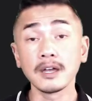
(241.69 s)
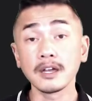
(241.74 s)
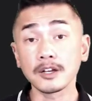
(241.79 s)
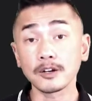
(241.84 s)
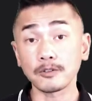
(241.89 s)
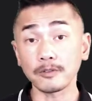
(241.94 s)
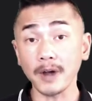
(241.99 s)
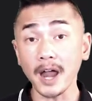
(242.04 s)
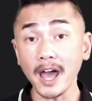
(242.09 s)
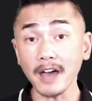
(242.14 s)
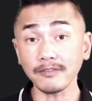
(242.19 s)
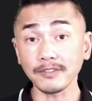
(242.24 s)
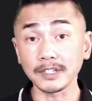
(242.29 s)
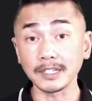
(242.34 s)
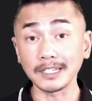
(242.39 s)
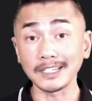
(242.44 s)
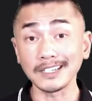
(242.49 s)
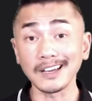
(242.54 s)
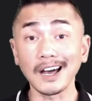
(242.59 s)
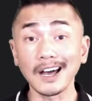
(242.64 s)

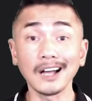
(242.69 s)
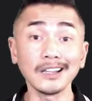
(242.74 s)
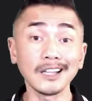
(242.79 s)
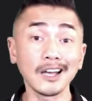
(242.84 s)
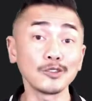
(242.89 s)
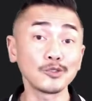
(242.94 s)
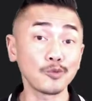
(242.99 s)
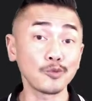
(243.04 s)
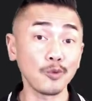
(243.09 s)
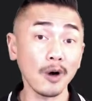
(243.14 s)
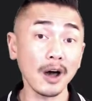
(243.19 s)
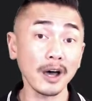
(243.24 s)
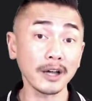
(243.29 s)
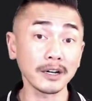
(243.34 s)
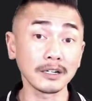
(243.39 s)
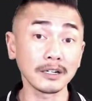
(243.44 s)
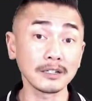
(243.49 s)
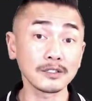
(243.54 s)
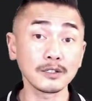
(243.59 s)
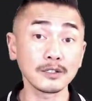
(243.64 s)
Gravity allows
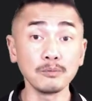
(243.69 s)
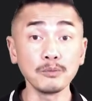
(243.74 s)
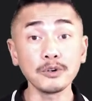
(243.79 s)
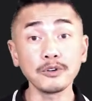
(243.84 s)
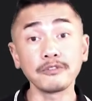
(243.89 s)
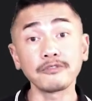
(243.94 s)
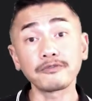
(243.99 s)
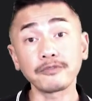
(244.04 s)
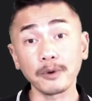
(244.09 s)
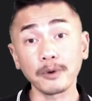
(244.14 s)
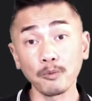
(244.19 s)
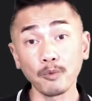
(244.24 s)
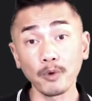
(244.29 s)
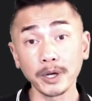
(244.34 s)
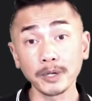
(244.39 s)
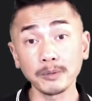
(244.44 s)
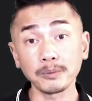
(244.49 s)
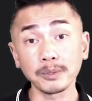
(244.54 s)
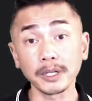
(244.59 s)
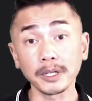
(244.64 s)
water to move from
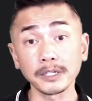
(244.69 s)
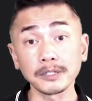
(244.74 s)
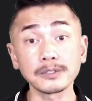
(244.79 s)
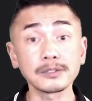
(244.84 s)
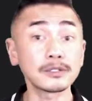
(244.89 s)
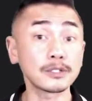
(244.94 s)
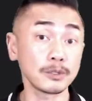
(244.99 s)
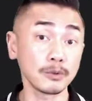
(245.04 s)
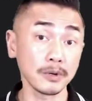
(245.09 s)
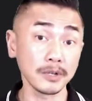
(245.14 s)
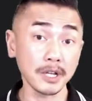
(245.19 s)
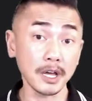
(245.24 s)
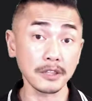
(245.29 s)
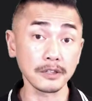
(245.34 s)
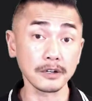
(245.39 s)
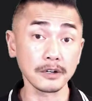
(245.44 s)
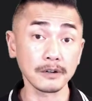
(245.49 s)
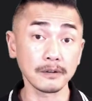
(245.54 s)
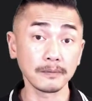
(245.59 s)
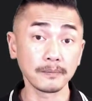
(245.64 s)
one place to
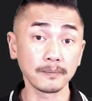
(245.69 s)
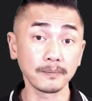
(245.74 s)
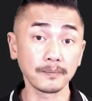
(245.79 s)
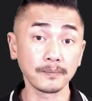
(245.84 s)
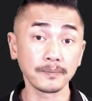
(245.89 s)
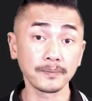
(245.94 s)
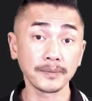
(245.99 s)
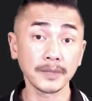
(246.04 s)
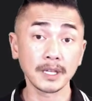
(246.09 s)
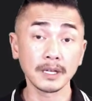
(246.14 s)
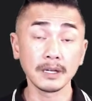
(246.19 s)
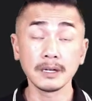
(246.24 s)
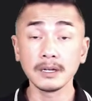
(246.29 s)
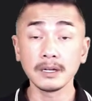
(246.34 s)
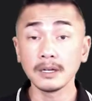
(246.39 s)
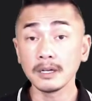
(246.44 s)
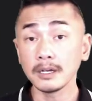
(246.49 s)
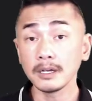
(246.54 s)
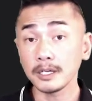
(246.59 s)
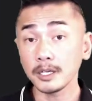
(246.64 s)
another.
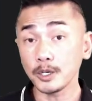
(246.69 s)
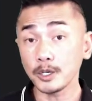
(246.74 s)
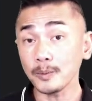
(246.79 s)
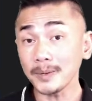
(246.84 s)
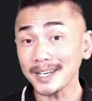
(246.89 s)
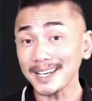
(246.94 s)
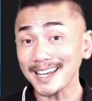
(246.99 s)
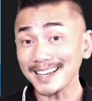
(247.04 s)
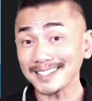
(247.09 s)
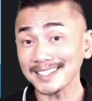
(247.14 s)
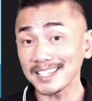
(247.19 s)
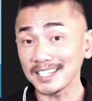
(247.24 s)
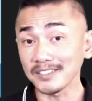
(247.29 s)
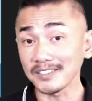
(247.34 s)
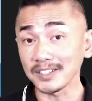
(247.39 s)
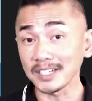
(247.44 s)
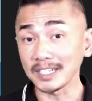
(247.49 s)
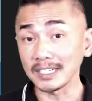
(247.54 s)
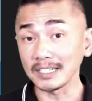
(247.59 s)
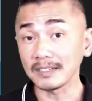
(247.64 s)
Human
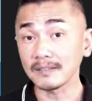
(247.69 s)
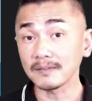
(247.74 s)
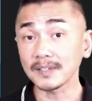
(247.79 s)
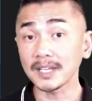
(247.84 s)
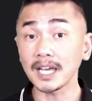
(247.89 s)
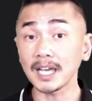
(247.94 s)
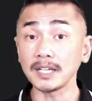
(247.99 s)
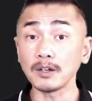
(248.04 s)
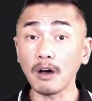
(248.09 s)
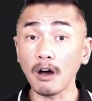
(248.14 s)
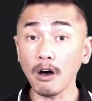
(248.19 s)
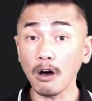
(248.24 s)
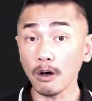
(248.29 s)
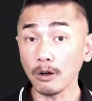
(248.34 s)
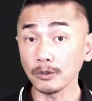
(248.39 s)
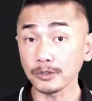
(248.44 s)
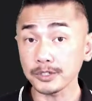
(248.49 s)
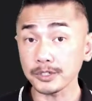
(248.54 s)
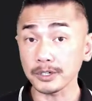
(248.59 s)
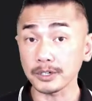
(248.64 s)
activity can
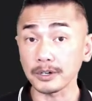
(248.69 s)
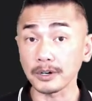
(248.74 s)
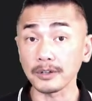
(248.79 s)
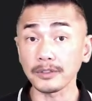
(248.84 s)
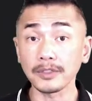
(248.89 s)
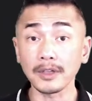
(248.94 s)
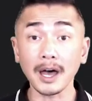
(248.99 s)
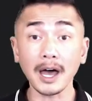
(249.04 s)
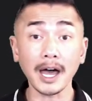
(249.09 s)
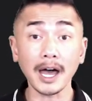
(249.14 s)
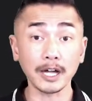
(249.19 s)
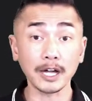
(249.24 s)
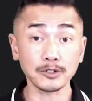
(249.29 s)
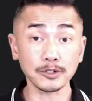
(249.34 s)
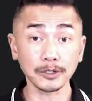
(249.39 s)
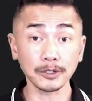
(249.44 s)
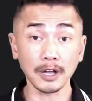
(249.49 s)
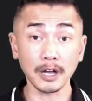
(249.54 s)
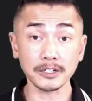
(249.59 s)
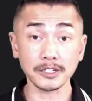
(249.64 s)
alter the
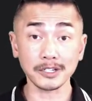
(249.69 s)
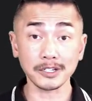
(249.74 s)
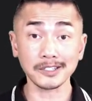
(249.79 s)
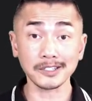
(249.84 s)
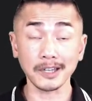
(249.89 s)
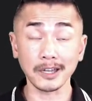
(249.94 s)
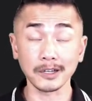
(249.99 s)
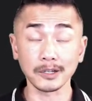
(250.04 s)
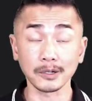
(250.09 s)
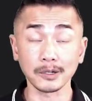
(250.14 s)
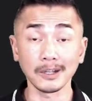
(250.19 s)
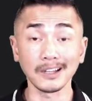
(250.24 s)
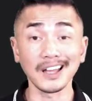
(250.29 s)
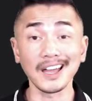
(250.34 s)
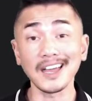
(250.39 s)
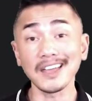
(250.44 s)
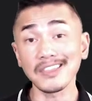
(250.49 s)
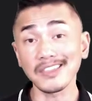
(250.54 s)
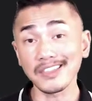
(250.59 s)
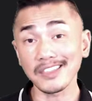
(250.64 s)
hydrologic cycle
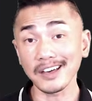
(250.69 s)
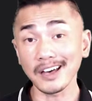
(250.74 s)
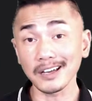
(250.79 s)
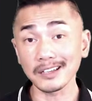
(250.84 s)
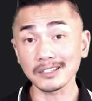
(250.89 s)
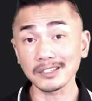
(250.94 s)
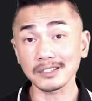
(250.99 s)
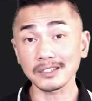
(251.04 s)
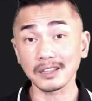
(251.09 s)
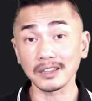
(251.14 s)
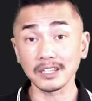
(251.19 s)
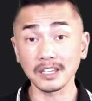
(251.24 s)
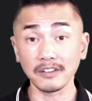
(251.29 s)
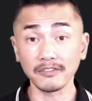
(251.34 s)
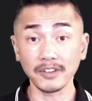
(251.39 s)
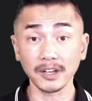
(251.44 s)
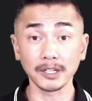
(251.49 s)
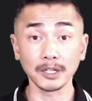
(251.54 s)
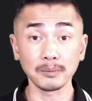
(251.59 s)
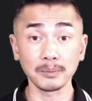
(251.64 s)
and thus the
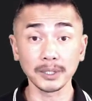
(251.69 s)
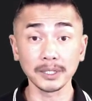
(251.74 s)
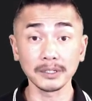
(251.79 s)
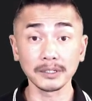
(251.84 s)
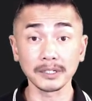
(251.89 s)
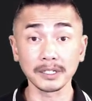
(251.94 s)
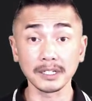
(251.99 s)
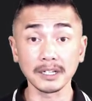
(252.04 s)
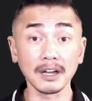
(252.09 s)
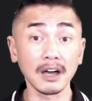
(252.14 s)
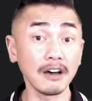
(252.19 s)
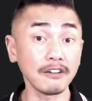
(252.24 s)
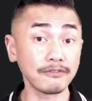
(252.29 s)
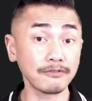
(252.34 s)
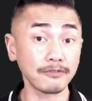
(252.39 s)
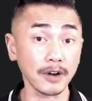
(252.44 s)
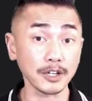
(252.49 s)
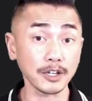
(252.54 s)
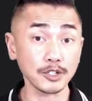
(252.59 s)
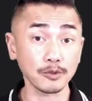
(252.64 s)
availability of
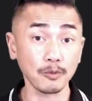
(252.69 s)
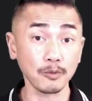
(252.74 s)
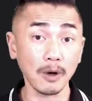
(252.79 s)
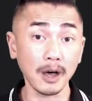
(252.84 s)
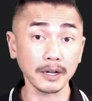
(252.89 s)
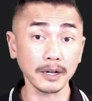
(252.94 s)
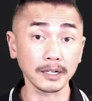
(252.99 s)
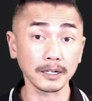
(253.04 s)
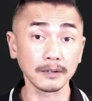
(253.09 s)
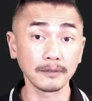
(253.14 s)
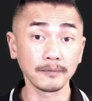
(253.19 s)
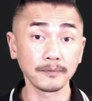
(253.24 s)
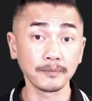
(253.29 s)
fresh water.